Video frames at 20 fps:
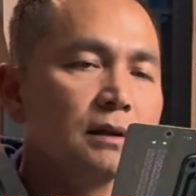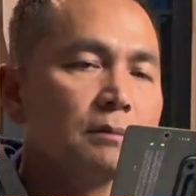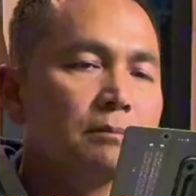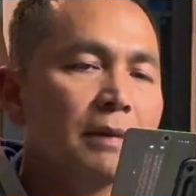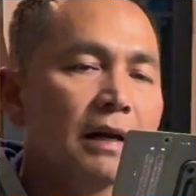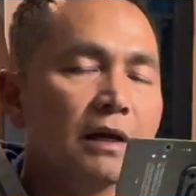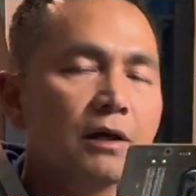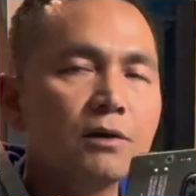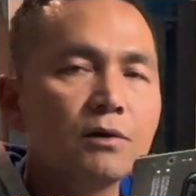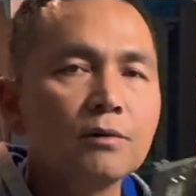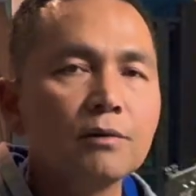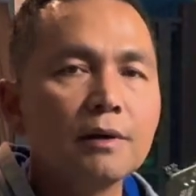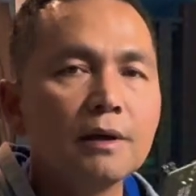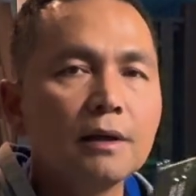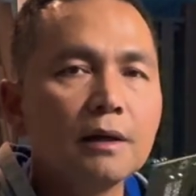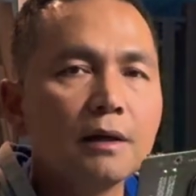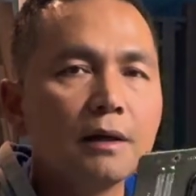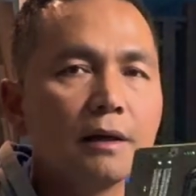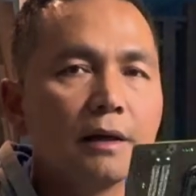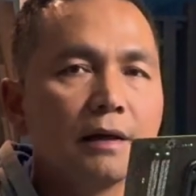The micro
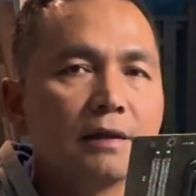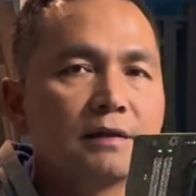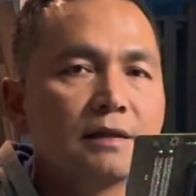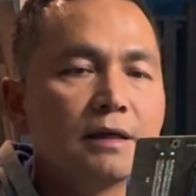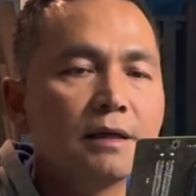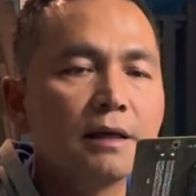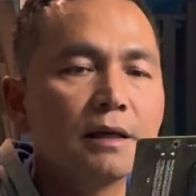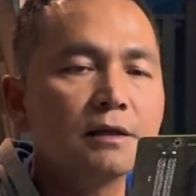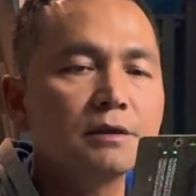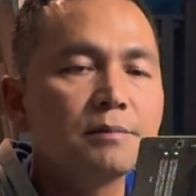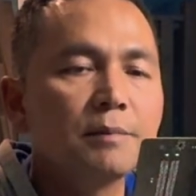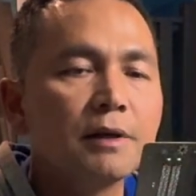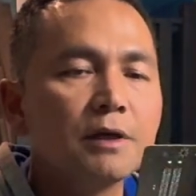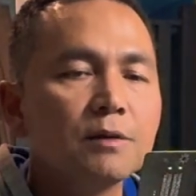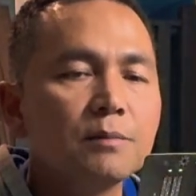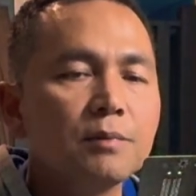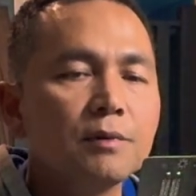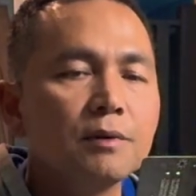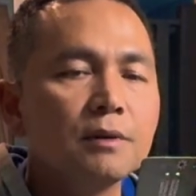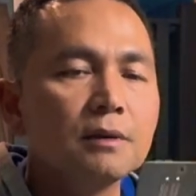ATX
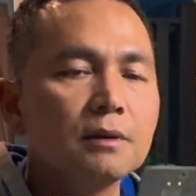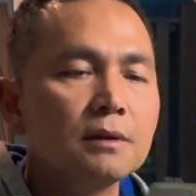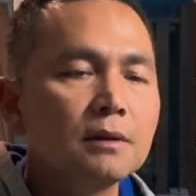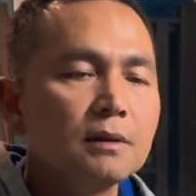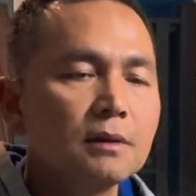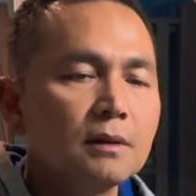motherboard.